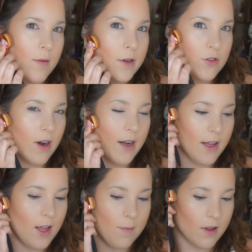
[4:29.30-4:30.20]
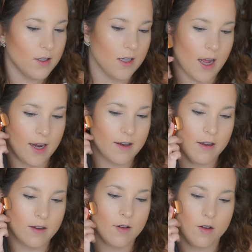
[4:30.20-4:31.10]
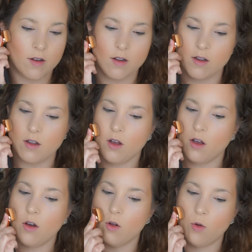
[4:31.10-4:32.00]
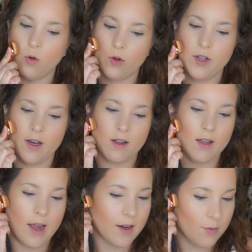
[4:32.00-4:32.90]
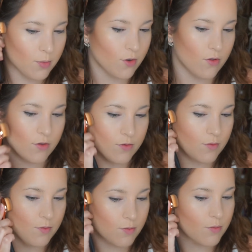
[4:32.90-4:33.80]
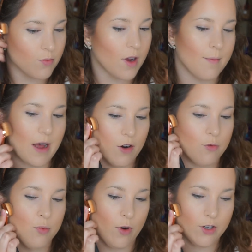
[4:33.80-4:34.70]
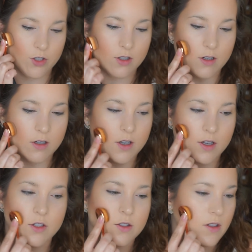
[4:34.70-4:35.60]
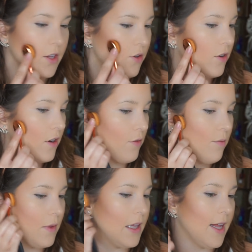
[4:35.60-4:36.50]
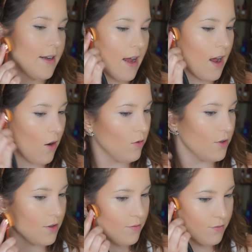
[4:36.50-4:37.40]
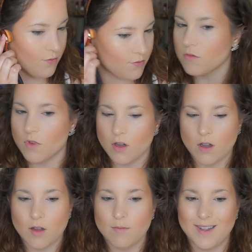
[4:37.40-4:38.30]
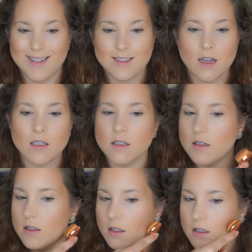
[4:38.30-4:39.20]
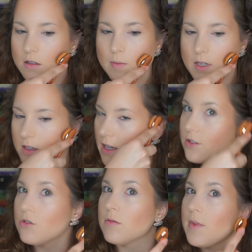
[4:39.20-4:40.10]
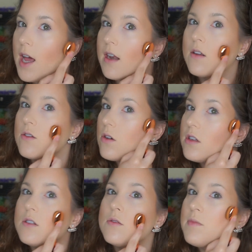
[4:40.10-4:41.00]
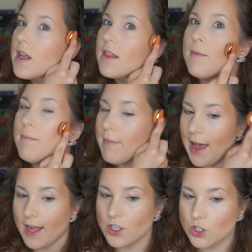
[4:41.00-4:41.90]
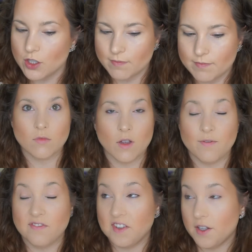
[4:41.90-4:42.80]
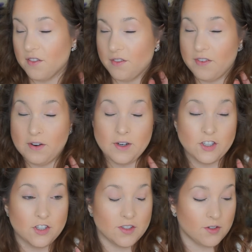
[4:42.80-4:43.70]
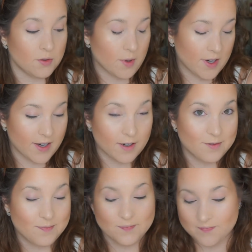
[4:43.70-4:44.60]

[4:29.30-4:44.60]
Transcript: But try to keep a light hold and a light amount of pressure that you can blend out. This side's a little bit less dramatic, so I need to make them match. I'm feeling very chiseled right now.